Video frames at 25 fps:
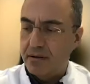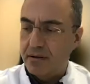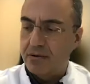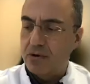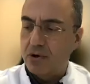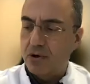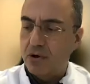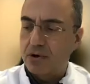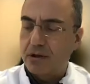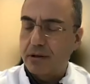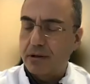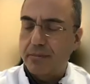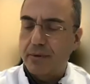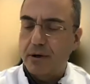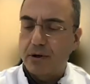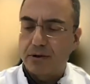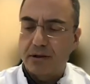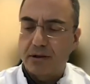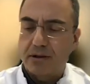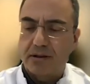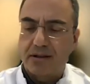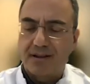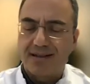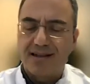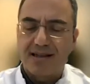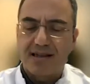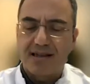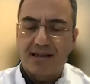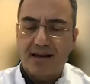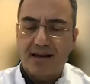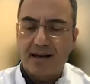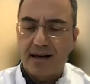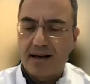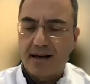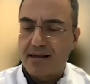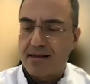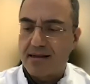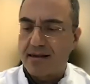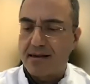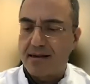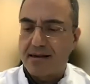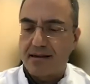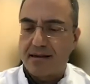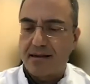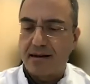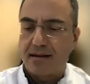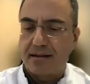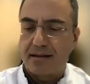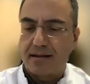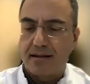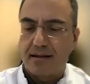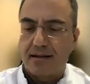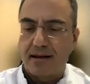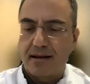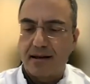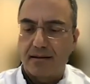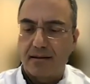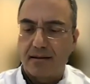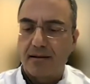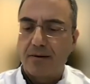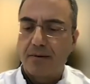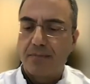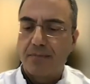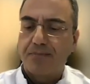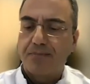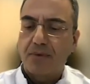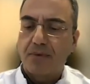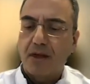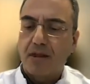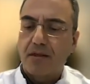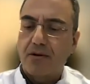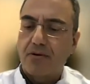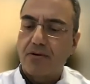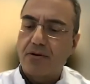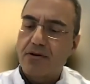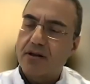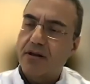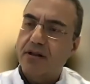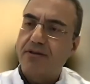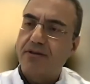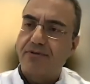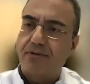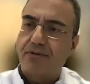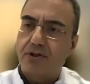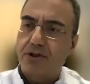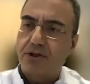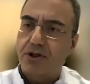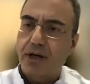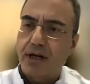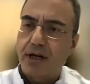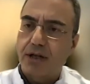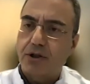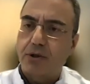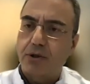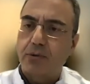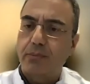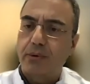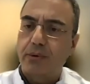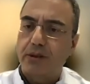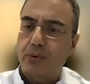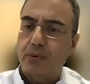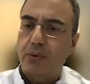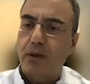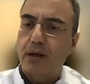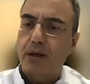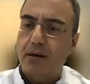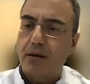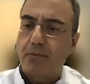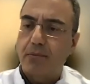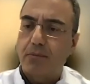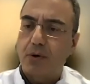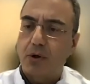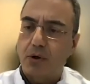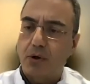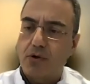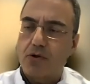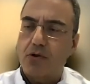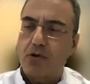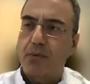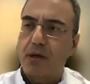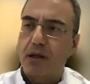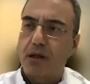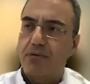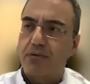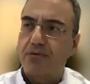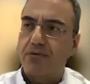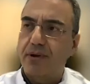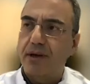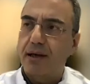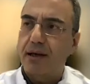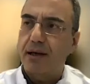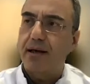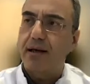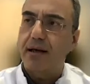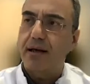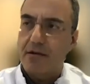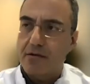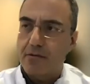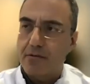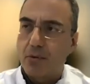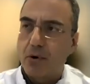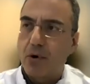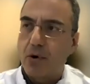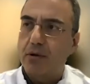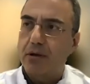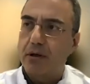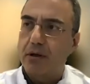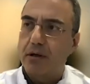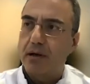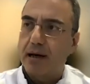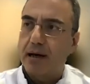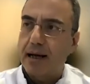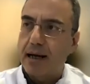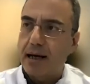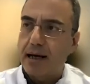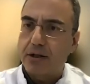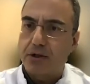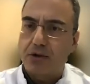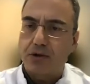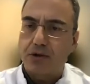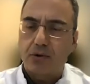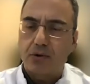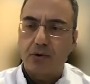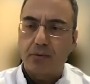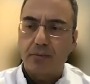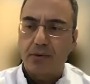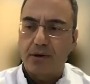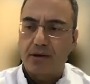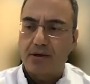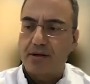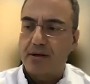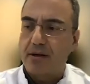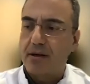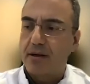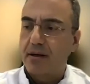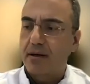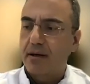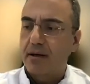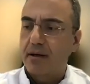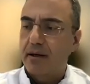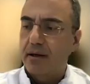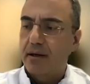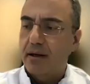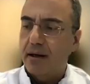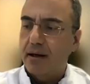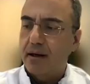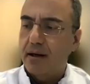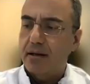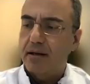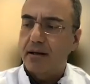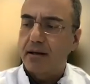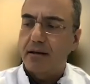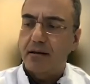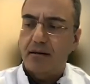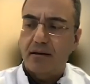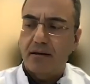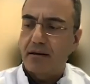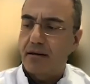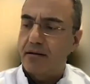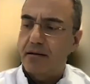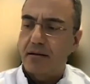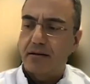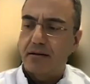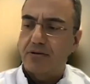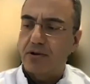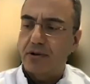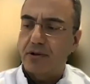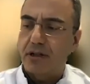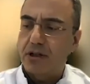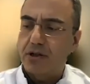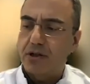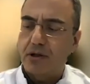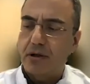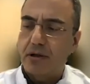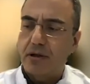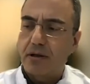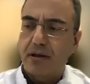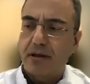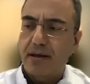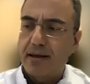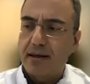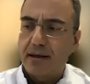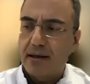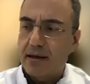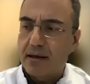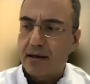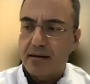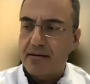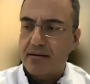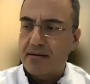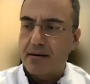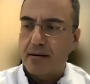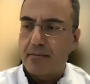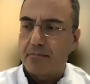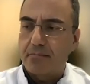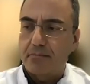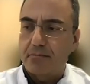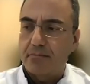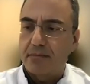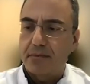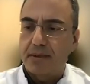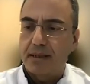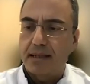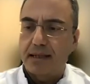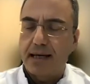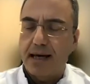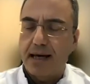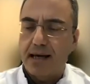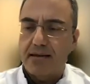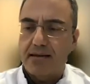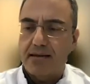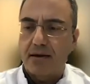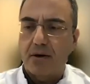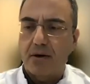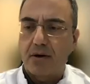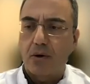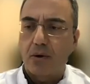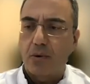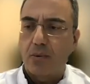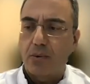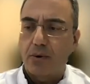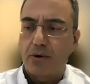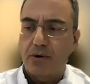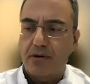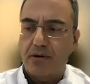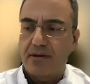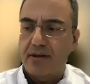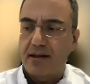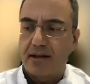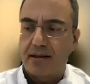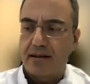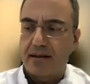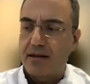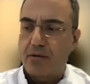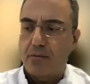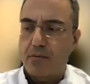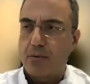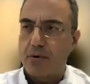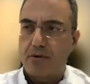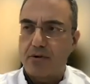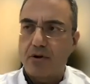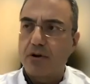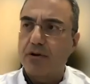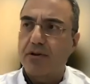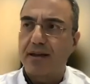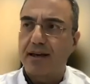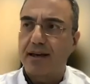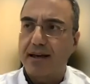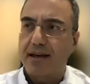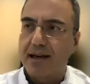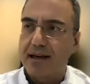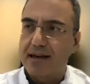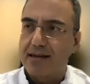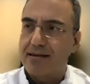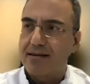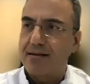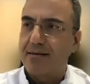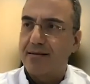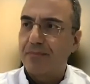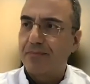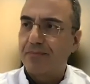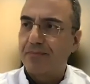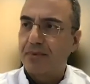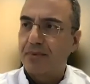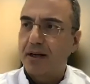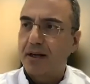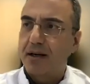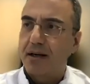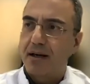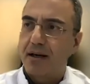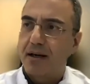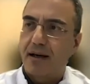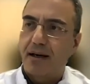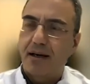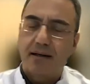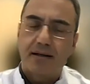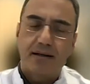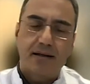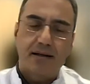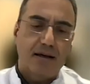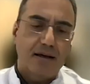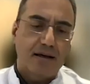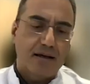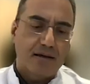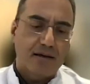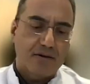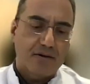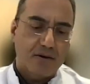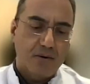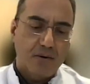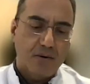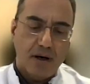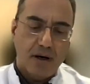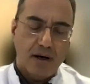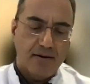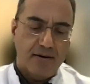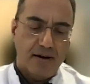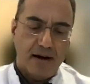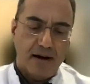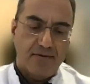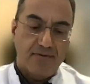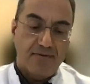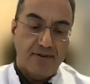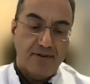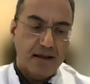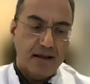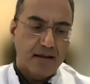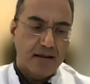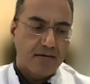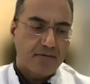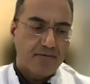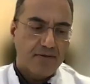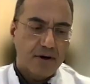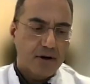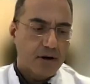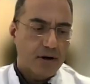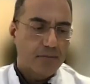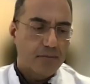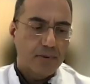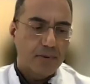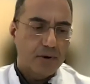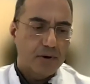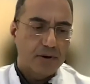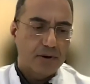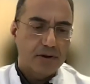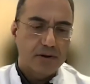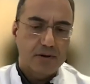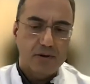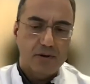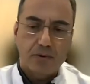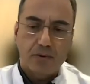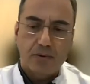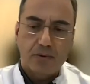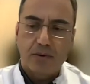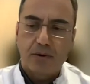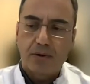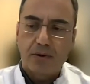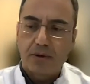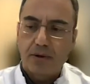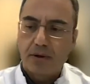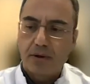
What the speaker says: talked about and discussed is that there is a differentiation between monosomy 3 small and large tumors. And the traditional thinking some decades ago was that this was not the case. And so I find this very important to